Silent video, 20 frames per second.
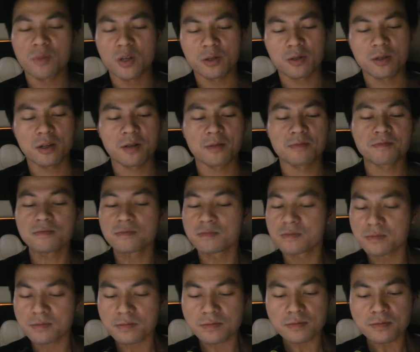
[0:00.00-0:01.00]
but uh,
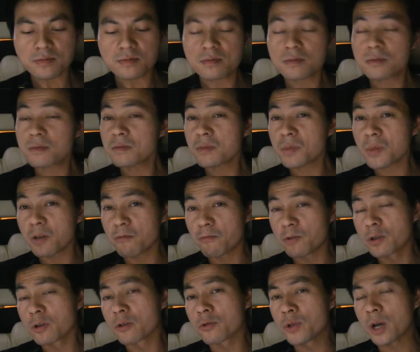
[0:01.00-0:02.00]

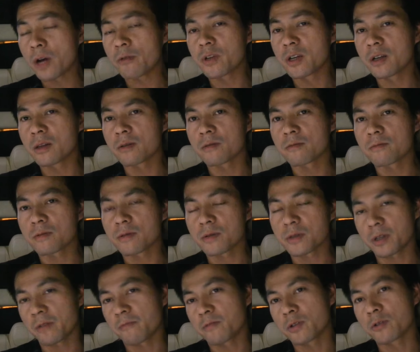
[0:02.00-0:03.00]
when you go downhill,
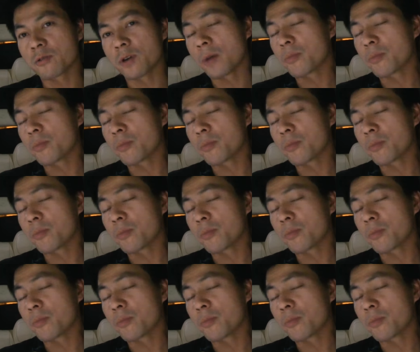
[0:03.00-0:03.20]
let's say when you go